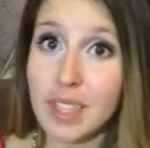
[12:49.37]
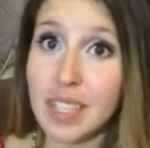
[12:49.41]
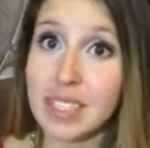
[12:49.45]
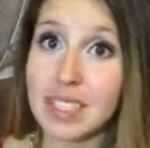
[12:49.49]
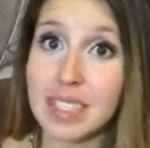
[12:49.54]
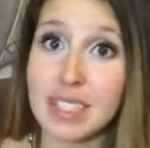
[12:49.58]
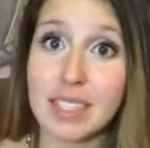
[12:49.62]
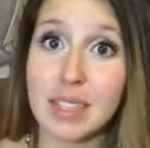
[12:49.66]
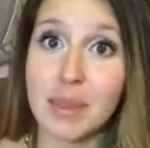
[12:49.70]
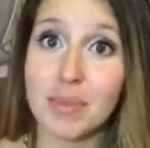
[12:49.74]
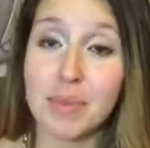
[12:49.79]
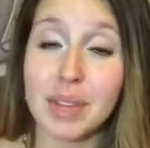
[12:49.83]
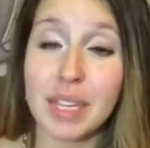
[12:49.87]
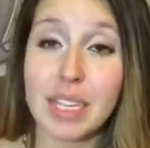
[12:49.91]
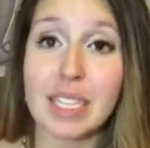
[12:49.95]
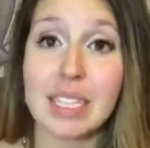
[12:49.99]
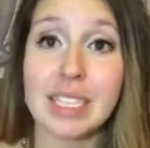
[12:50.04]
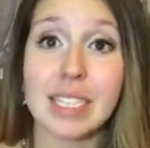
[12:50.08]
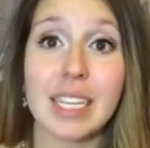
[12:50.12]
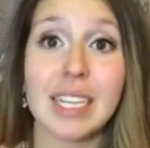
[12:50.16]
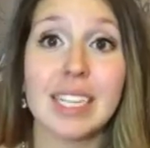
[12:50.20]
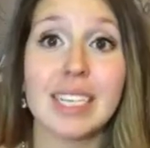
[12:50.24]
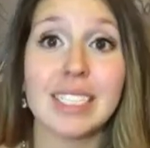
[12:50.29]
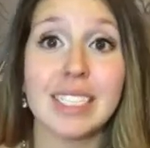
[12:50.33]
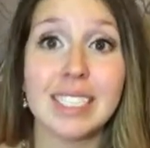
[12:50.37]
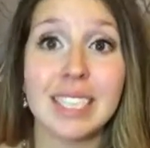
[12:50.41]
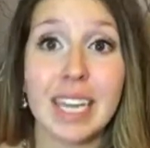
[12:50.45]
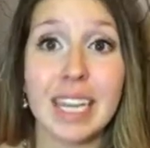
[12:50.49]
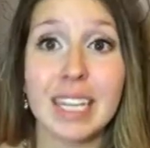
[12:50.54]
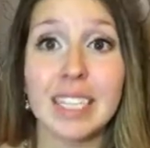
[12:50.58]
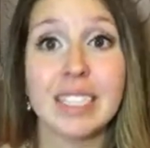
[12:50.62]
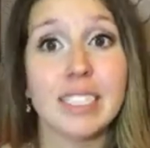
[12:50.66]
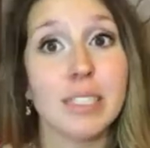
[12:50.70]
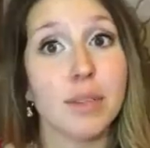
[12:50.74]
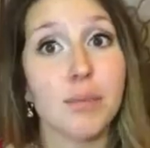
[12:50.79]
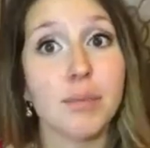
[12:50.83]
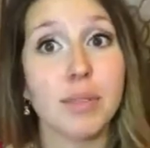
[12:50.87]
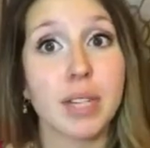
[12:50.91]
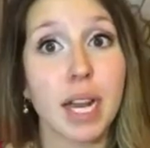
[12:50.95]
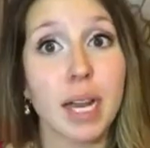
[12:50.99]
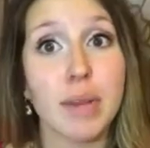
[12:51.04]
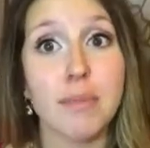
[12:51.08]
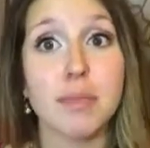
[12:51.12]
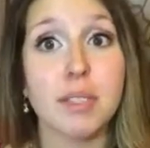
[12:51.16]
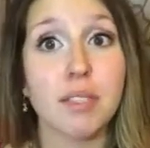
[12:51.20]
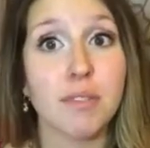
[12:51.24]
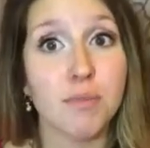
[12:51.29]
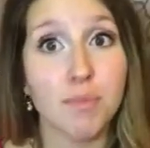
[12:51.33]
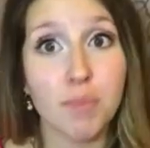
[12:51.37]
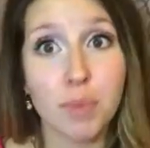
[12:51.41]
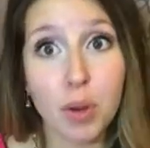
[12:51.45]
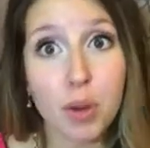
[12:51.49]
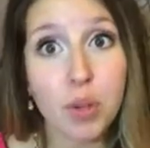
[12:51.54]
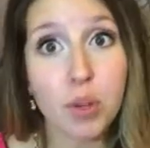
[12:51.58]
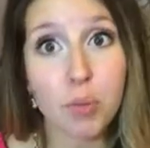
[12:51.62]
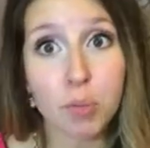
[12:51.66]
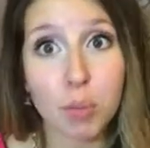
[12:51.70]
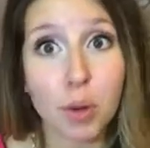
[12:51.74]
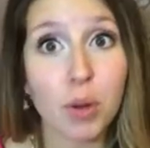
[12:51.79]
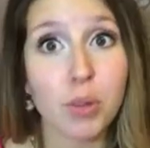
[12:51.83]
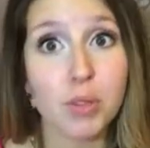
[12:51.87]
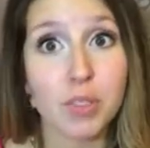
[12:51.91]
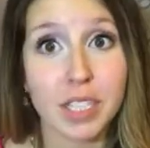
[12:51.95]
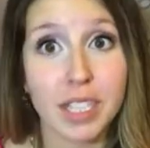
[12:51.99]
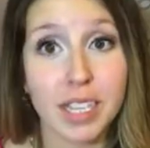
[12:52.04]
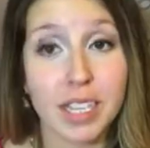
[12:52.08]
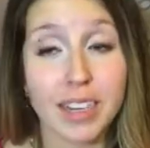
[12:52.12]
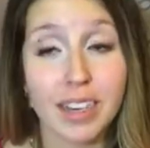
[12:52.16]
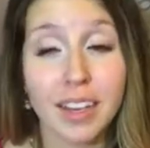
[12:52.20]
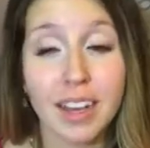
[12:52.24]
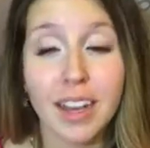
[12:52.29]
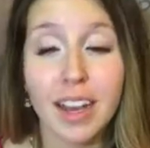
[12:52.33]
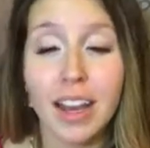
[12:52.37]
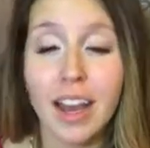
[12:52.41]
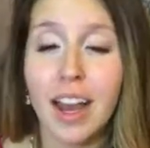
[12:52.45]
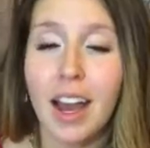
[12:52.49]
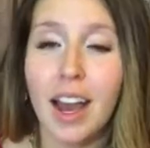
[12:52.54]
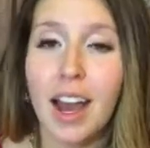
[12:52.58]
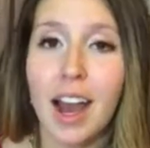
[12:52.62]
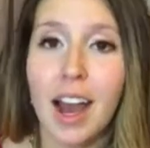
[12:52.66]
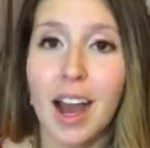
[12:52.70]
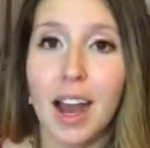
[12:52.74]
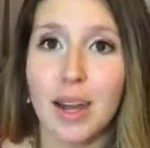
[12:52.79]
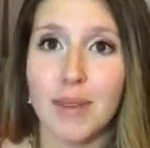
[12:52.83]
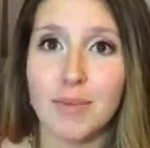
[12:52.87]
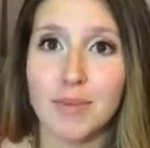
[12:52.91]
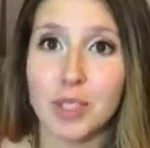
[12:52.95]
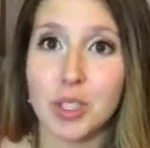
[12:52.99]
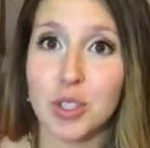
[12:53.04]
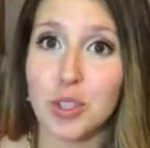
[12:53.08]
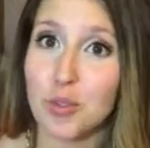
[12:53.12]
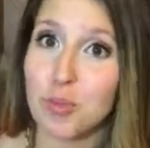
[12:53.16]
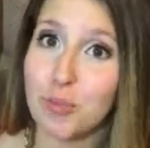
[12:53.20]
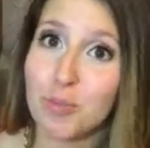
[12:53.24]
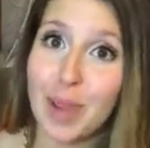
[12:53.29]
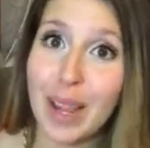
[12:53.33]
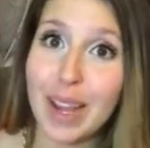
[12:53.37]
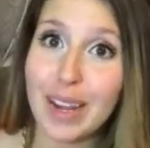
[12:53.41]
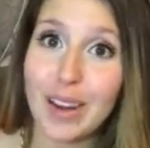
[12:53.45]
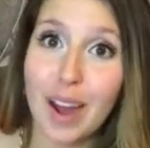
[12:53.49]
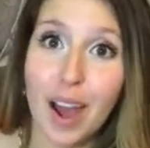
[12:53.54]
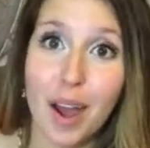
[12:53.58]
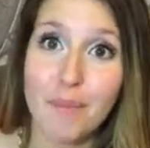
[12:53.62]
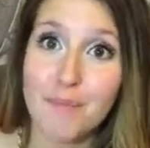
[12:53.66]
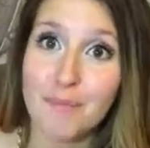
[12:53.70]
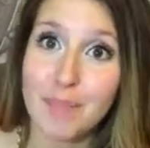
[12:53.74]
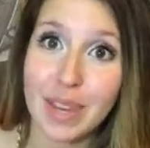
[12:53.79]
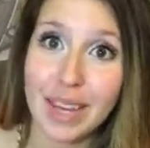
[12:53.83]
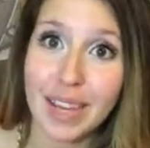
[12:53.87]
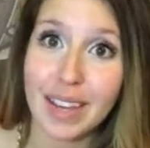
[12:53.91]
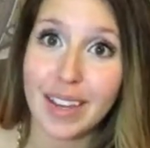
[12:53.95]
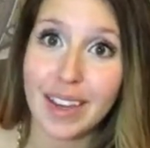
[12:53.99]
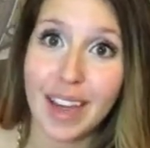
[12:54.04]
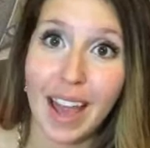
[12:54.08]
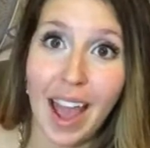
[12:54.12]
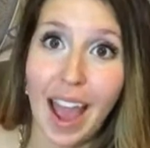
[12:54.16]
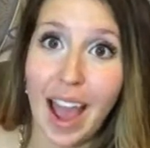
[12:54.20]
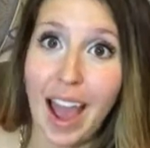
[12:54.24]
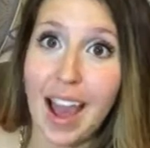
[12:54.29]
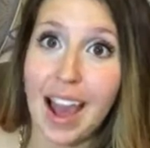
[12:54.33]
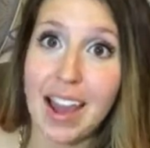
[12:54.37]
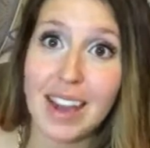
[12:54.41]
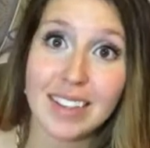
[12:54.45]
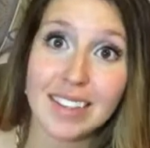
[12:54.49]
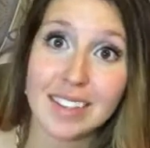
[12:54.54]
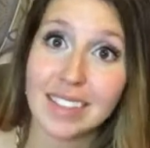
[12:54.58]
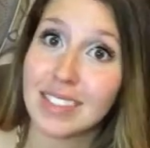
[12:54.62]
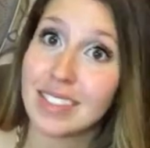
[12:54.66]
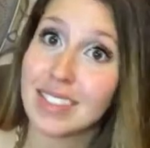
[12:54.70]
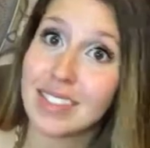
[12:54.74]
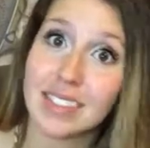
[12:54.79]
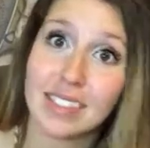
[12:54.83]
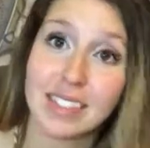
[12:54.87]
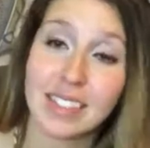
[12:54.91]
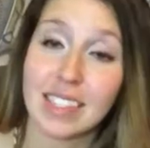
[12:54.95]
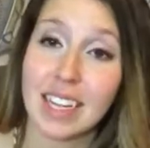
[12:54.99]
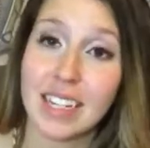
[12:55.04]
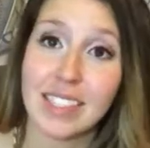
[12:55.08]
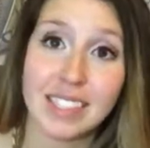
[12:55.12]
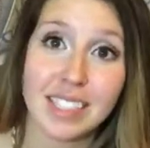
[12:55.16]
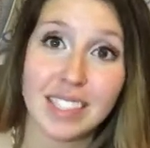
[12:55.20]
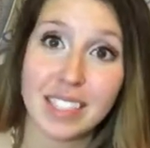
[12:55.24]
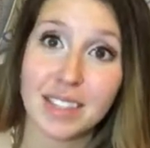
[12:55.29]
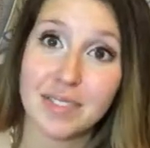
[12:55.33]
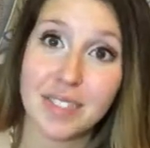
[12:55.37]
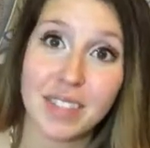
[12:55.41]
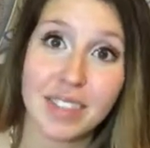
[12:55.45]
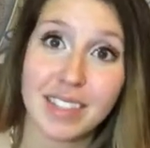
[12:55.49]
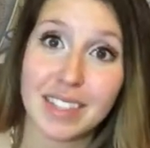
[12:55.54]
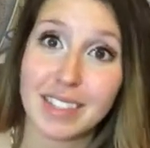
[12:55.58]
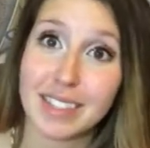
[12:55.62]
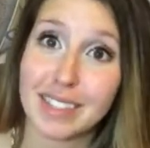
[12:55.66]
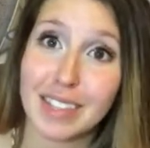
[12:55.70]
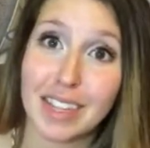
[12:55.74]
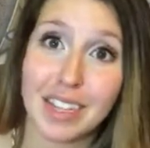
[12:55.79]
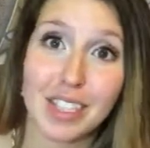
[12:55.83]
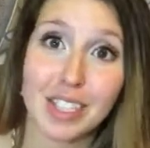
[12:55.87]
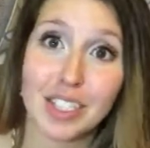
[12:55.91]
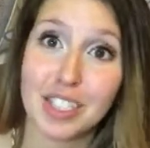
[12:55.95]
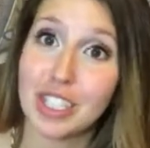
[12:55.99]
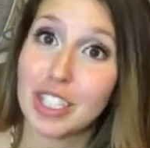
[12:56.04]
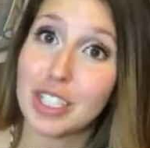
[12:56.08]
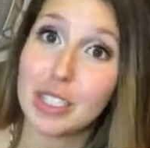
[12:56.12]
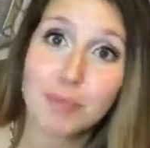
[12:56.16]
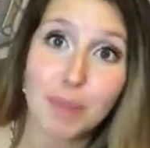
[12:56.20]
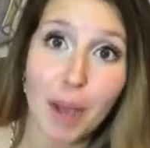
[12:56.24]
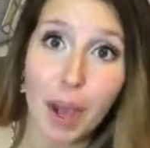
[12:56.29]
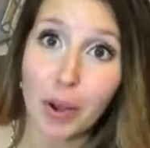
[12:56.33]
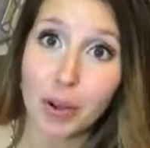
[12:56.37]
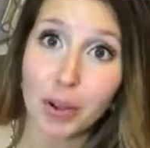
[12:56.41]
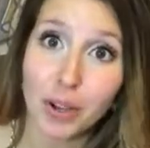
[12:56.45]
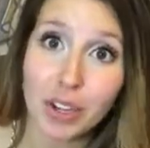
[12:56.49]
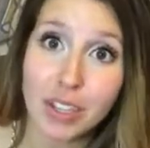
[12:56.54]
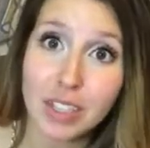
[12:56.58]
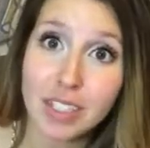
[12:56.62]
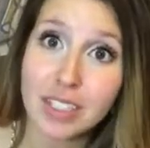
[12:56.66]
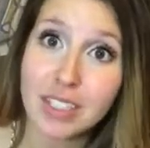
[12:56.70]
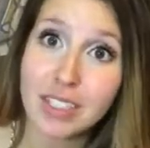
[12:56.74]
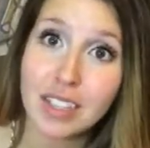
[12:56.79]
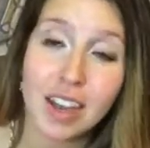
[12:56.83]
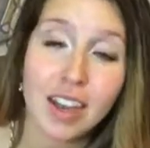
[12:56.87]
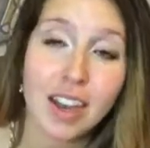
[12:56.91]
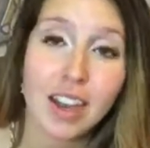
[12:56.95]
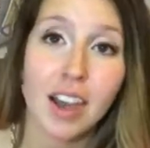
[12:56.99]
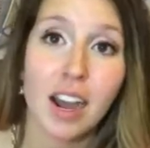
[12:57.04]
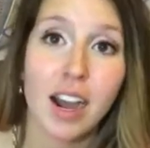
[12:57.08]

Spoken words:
to some things that contain some types of milk protein. So you may not be as sensitive to things like cheese powders.